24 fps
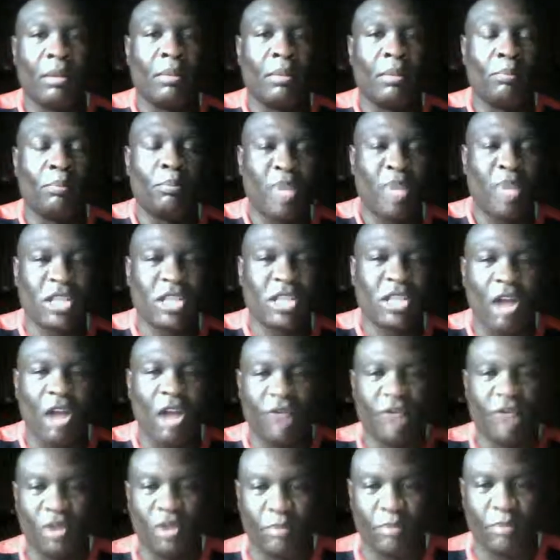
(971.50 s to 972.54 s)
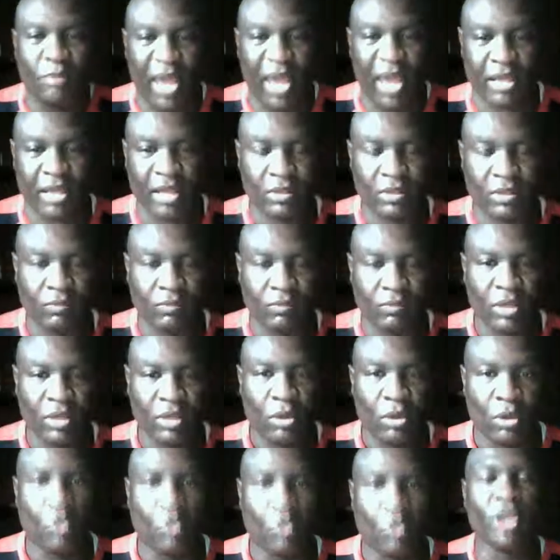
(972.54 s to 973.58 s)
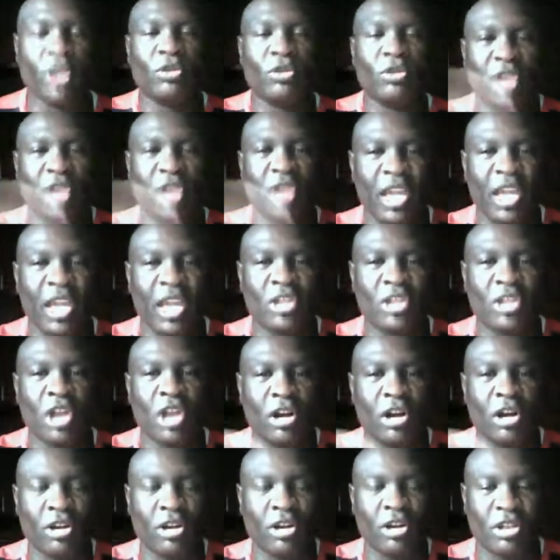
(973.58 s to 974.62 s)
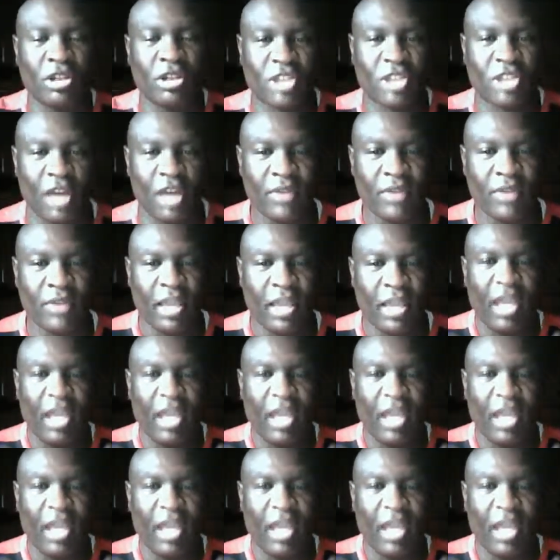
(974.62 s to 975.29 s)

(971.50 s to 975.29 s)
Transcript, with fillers: beast off your back, will you then turn on yourself